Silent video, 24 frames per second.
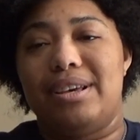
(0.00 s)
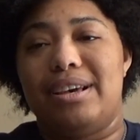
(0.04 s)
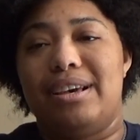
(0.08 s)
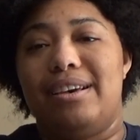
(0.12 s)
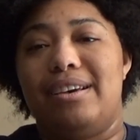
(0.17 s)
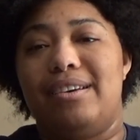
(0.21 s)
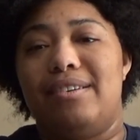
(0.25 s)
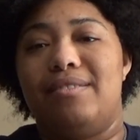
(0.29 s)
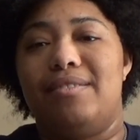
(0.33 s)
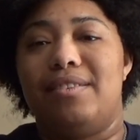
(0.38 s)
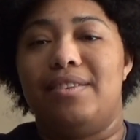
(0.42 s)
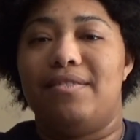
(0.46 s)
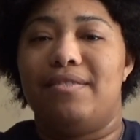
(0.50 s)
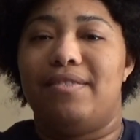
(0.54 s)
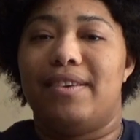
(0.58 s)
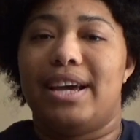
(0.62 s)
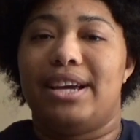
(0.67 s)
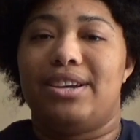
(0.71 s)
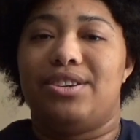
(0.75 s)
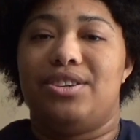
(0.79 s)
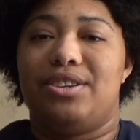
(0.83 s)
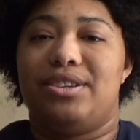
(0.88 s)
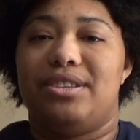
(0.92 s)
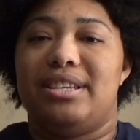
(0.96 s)
of
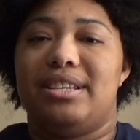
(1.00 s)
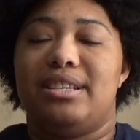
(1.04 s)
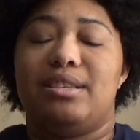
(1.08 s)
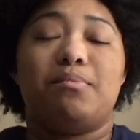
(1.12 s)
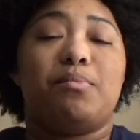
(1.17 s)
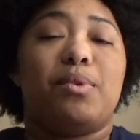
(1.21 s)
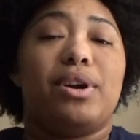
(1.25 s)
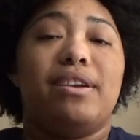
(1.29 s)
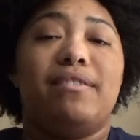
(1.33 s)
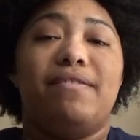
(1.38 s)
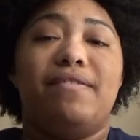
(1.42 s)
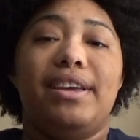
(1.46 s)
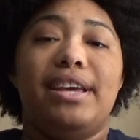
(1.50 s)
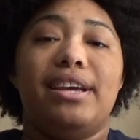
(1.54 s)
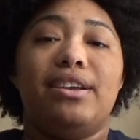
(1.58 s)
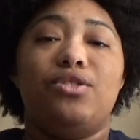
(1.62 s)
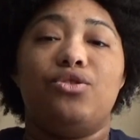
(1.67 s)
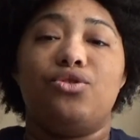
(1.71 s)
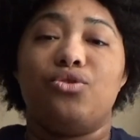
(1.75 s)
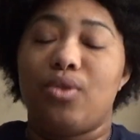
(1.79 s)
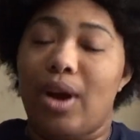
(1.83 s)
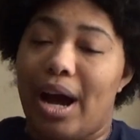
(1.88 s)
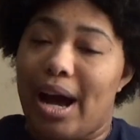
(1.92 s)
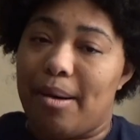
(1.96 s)
infections that spread via
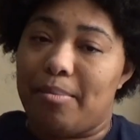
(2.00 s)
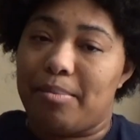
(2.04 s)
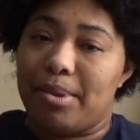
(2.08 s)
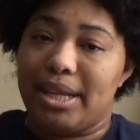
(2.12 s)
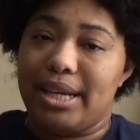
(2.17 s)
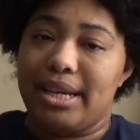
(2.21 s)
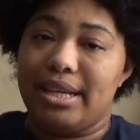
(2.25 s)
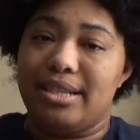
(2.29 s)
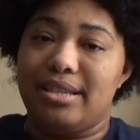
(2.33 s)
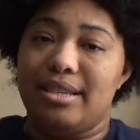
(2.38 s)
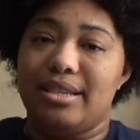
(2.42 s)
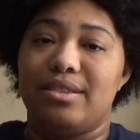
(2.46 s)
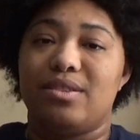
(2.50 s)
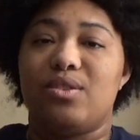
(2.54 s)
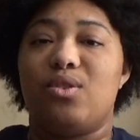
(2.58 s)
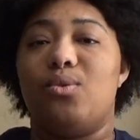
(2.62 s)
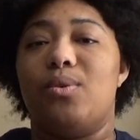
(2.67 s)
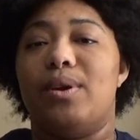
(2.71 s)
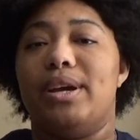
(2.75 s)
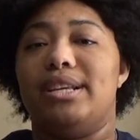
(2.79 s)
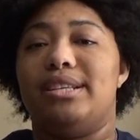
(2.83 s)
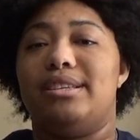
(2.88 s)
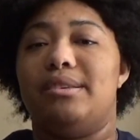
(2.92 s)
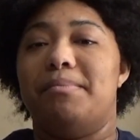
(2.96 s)
droplets is
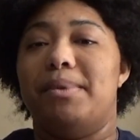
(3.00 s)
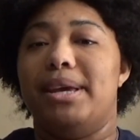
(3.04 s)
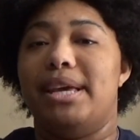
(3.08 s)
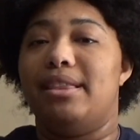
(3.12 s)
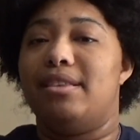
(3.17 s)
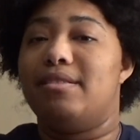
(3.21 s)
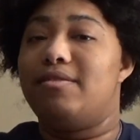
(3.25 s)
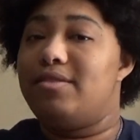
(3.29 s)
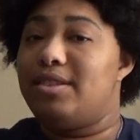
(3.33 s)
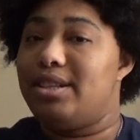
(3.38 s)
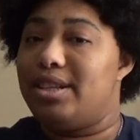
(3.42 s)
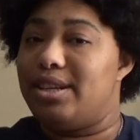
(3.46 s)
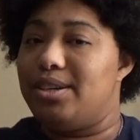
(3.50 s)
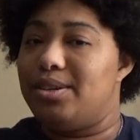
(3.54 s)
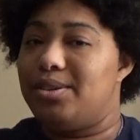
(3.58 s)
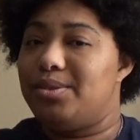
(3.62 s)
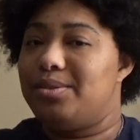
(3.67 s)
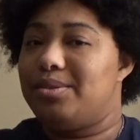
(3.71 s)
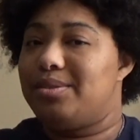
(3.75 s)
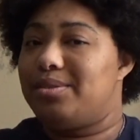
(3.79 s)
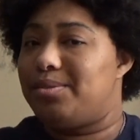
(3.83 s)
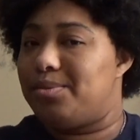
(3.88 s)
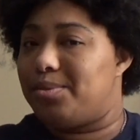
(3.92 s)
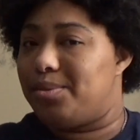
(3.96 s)
going to be the flu.
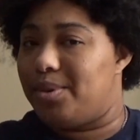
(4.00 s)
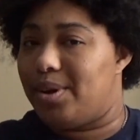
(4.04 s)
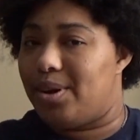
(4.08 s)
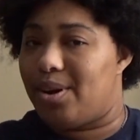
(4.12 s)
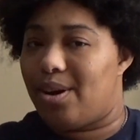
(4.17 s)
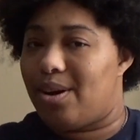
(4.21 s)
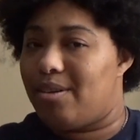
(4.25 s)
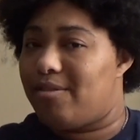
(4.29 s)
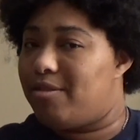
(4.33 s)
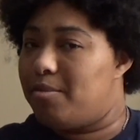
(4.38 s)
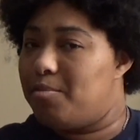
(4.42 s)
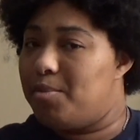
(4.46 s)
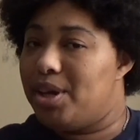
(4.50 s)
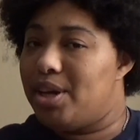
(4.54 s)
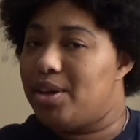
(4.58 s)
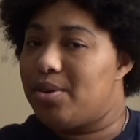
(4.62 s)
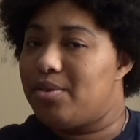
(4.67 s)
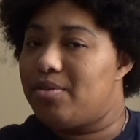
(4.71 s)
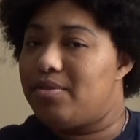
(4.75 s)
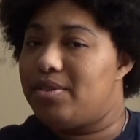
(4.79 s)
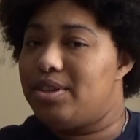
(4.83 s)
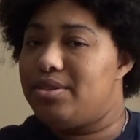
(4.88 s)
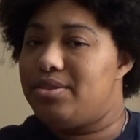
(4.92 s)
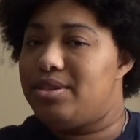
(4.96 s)
We are all familiar
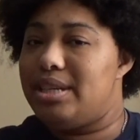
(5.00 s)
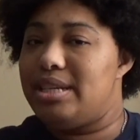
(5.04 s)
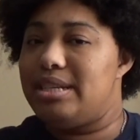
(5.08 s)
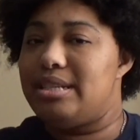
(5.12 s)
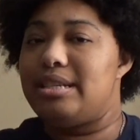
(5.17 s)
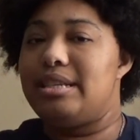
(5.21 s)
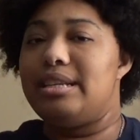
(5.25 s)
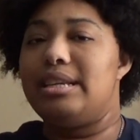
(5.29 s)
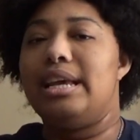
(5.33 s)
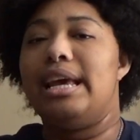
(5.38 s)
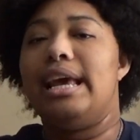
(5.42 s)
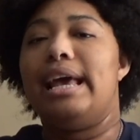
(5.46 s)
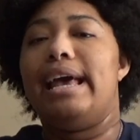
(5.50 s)
with flu season,